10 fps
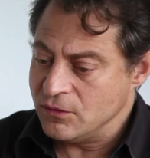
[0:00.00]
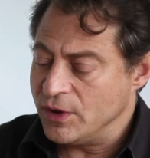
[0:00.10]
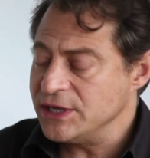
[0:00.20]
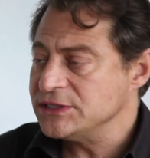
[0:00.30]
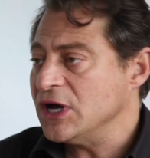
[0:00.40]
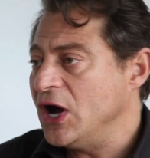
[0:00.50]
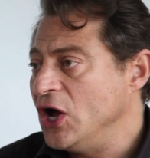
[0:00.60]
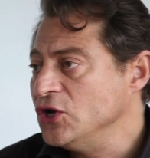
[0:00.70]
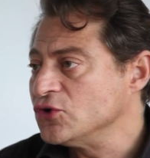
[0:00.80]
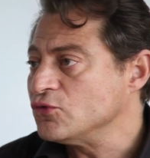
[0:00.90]
What is
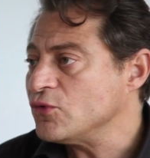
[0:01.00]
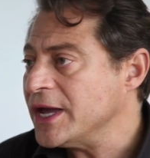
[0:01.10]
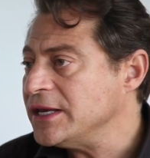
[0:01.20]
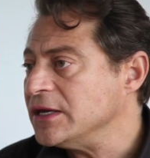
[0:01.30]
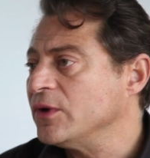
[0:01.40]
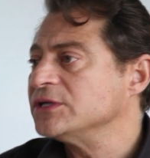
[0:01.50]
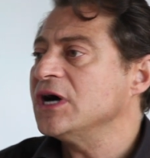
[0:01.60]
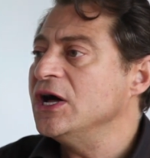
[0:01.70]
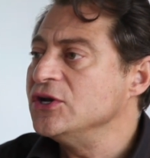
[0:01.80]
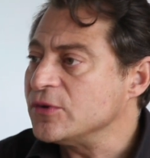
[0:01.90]
underwriting, what is
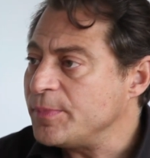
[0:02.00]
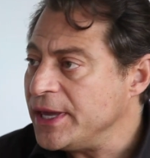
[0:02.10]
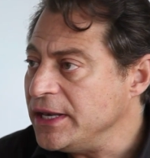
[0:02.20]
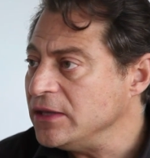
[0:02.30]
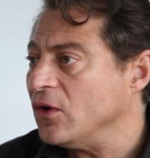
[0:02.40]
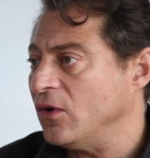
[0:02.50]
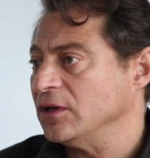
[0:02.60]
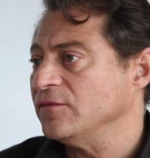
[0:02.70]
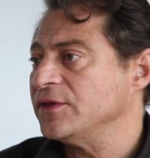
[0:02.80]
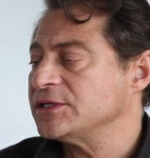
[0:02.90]
underpinning
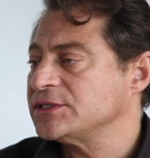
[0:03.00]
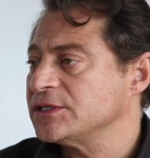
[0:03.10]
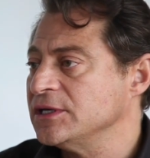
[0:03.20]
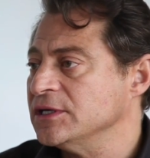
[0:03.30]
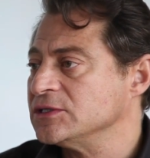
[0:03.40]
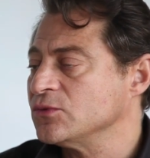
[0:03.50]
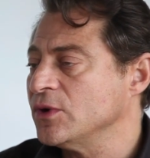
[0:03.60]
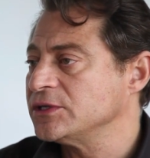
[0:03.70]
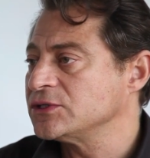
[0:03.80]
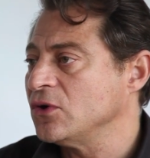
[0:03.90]
all of this is what's